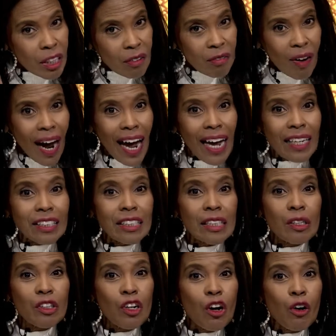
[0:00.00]
you're right.
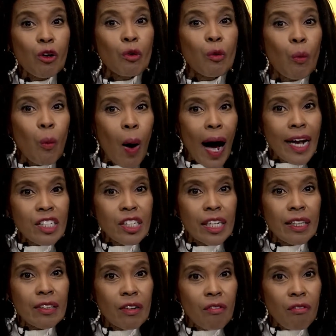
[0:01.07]
You're
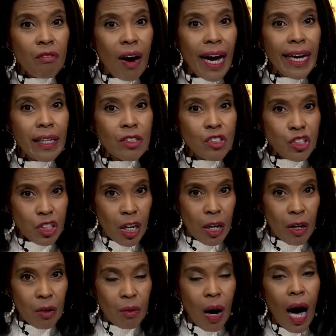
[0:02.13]
watching the right
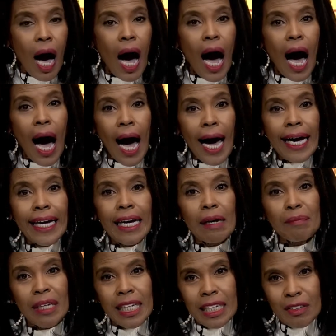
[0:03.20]
show. I
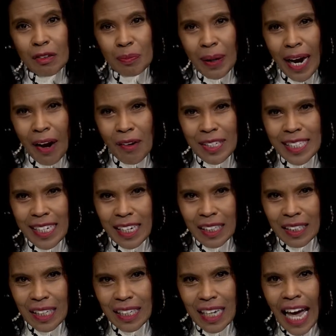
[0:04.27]
am Ingrid
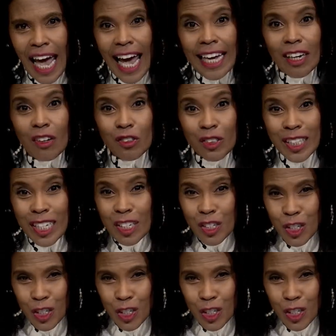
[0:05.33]
Paris-Hicklin, and on this